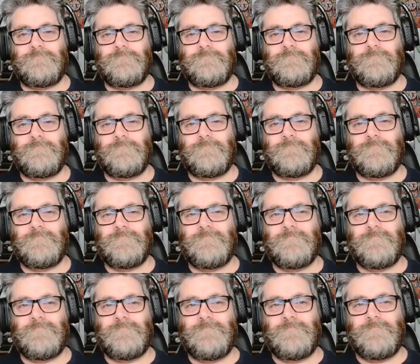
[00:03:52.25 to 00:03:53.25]

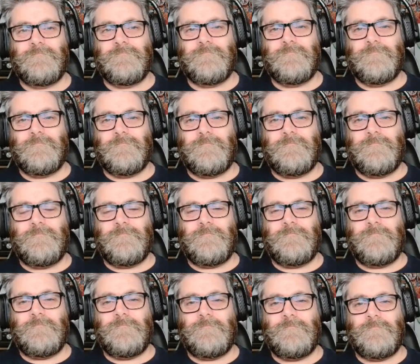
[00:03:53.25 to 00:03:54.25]

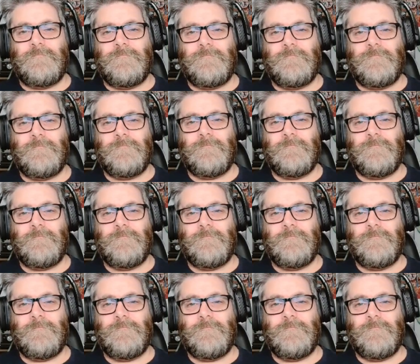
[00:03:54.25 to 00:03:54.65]
[no speech]